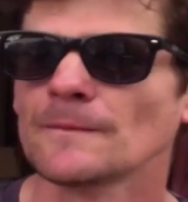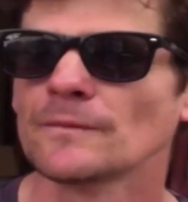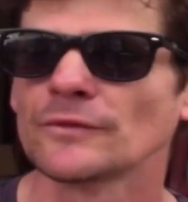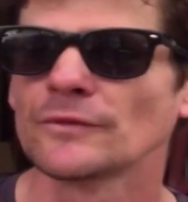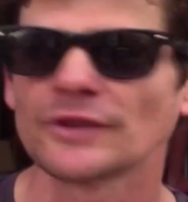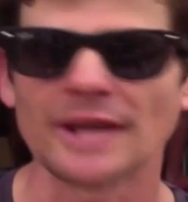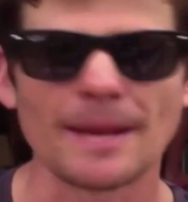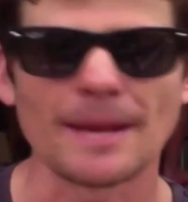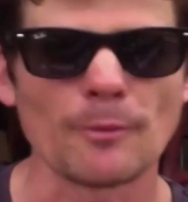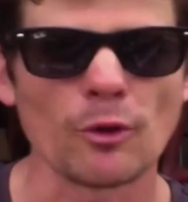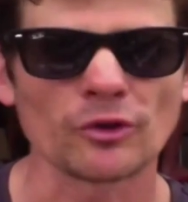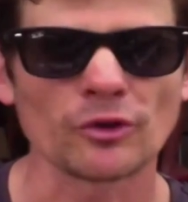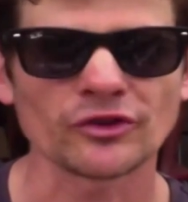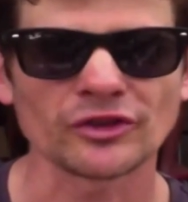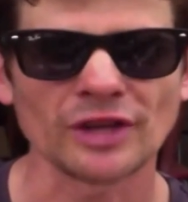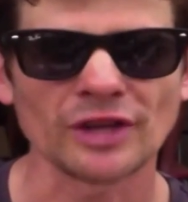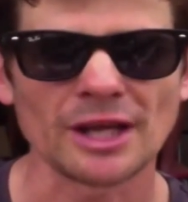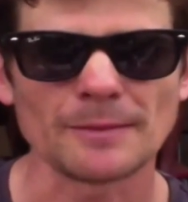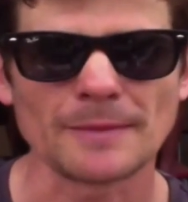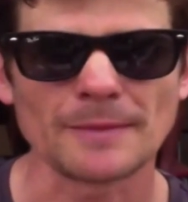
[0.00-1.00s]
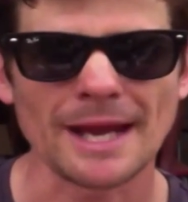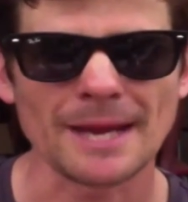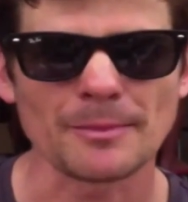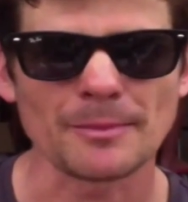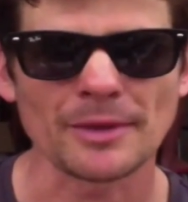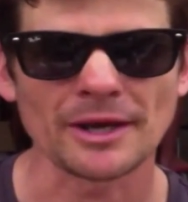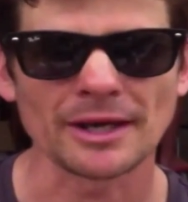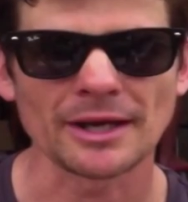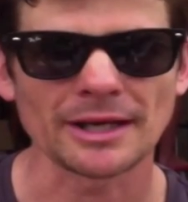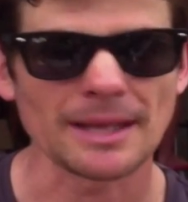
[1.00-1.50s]
to get more sleep, eat
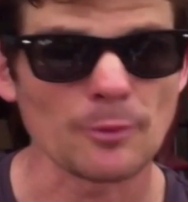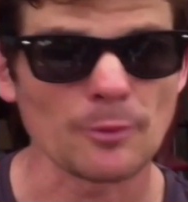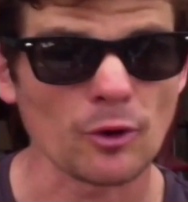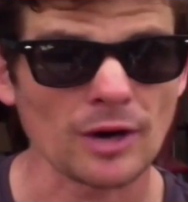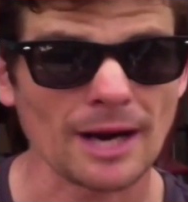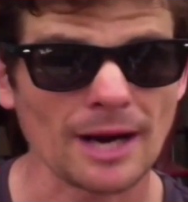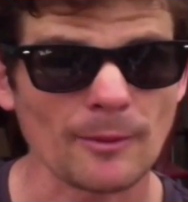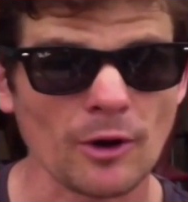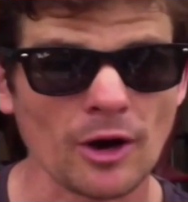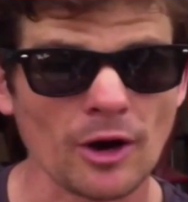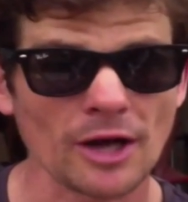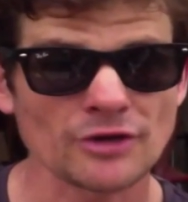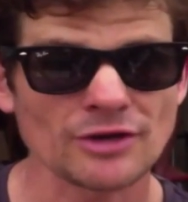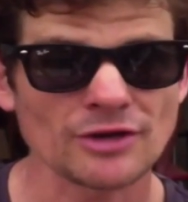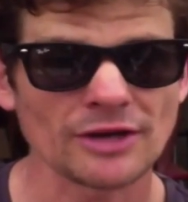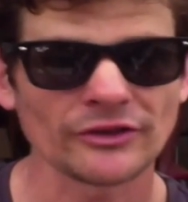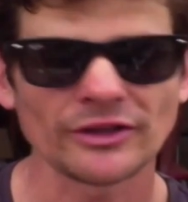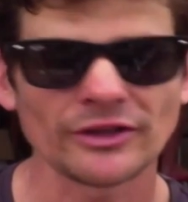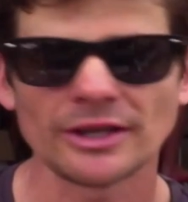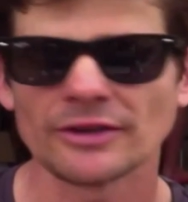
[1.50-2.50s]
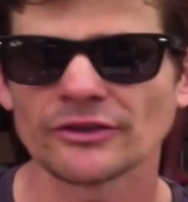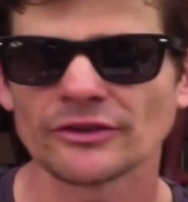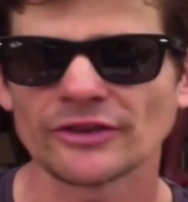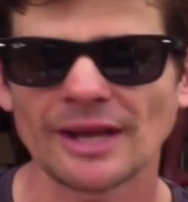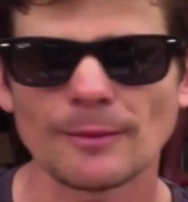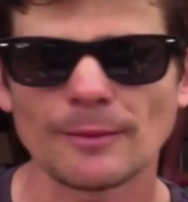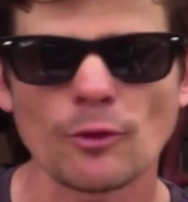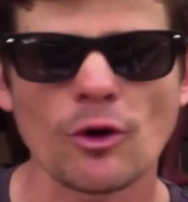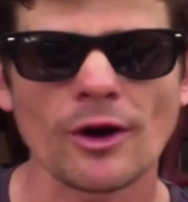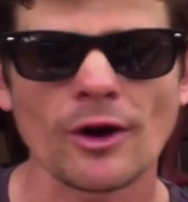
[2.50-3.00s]
better, get more carbohydrates in,
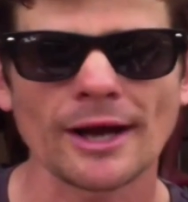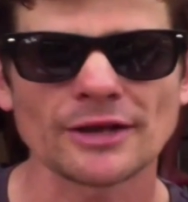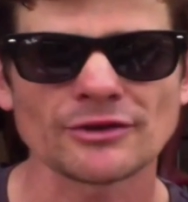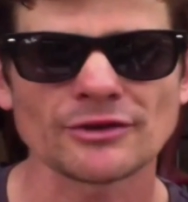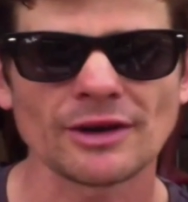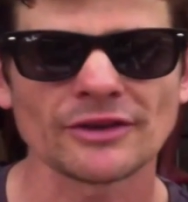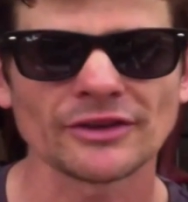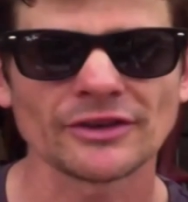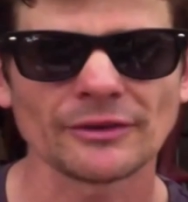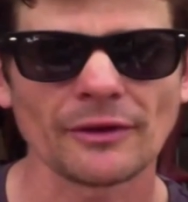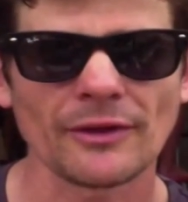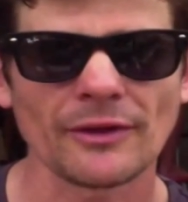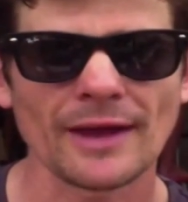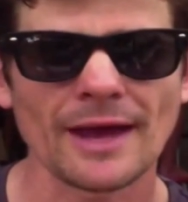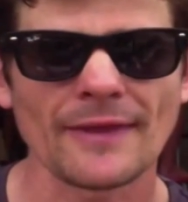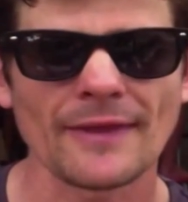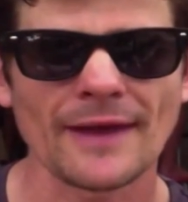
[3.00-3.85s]
stay more hydrated, stuff like that.